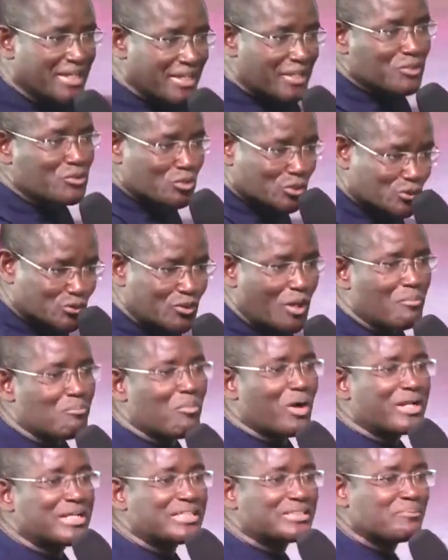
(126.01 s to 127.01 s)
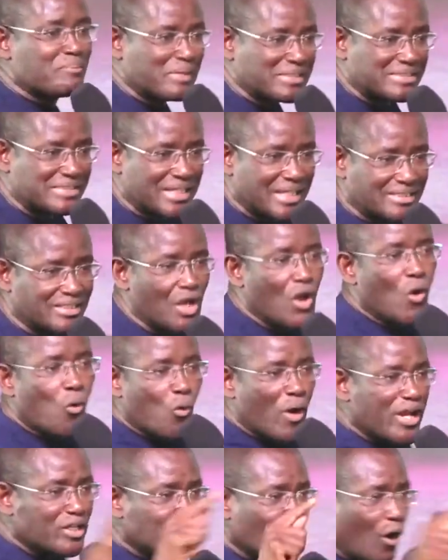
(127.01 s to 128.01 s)
into somebody's business
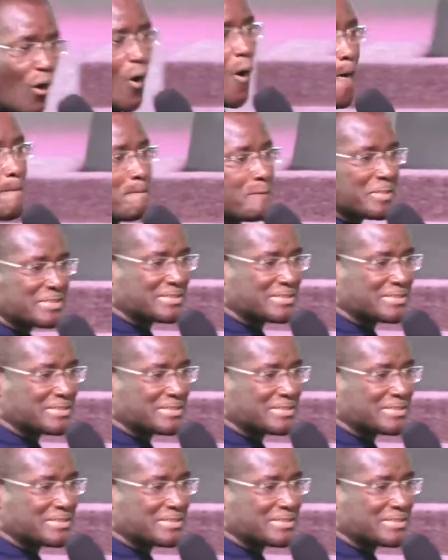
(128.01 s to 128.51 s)
when your own